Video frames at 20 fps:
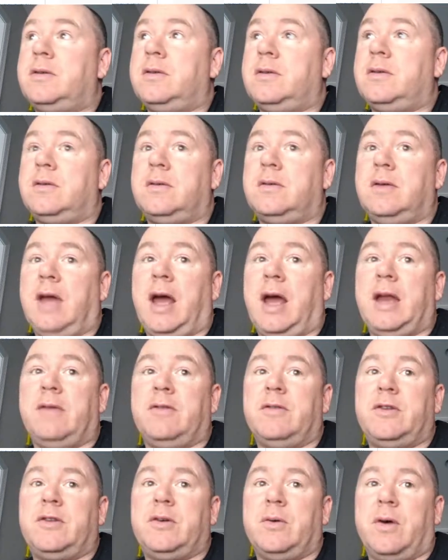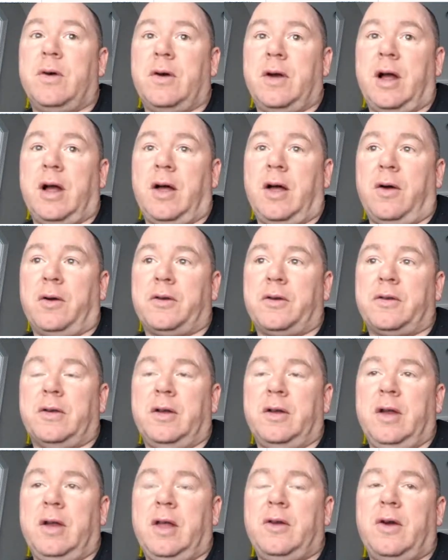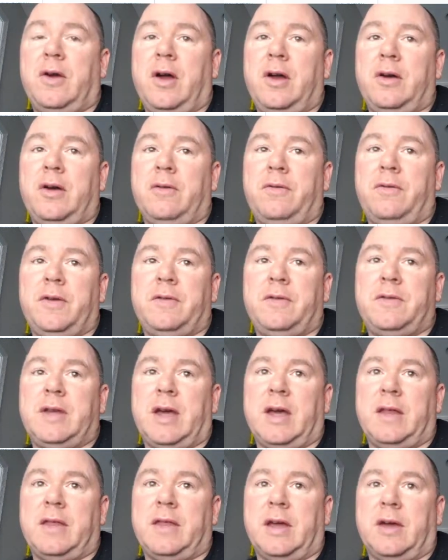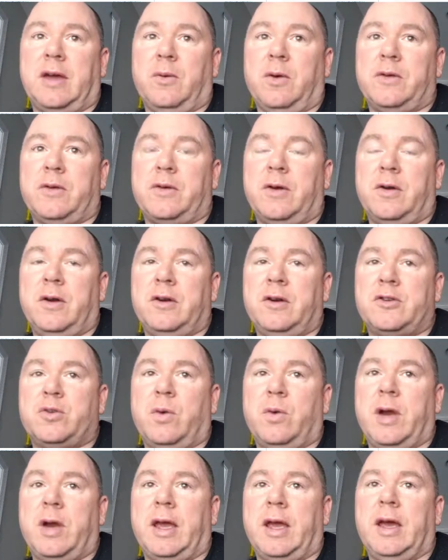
Not even $200. Another 150, I think it was, or 120.